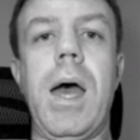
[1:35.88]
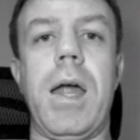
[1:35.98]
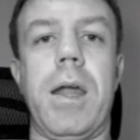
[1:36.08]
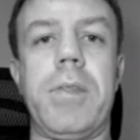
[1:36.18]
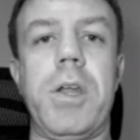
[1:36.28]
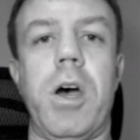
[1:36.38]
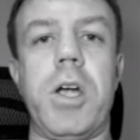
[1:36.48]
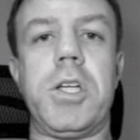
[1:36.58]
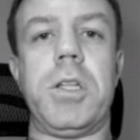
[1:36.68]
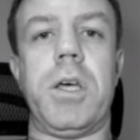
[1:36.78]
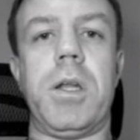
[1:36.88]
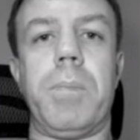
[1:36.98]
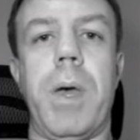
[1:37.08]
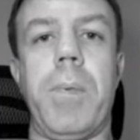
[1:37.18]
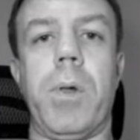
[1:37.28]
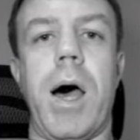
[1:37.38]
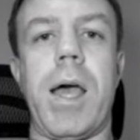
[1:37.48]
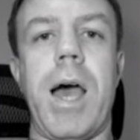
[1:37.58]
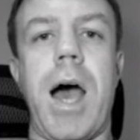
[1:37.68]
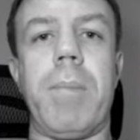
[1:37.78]
Another notion that people
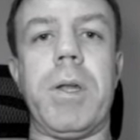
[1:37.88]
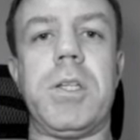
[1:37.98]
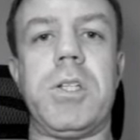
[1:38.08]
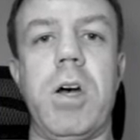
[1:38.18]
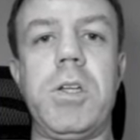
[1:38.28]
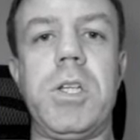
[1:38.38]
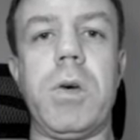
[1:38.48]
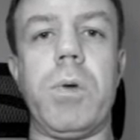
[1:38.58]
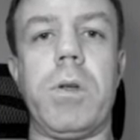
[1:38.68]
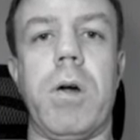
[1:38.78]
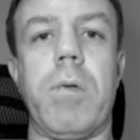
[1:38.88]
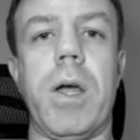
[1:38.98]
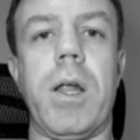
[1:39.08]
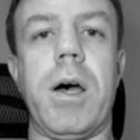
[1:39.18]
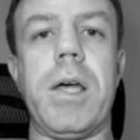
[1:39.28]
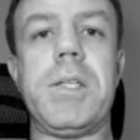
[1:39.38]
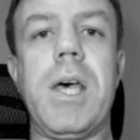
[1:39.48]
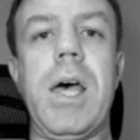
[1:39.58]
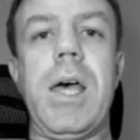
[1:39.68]
like Armand Sosa would not realize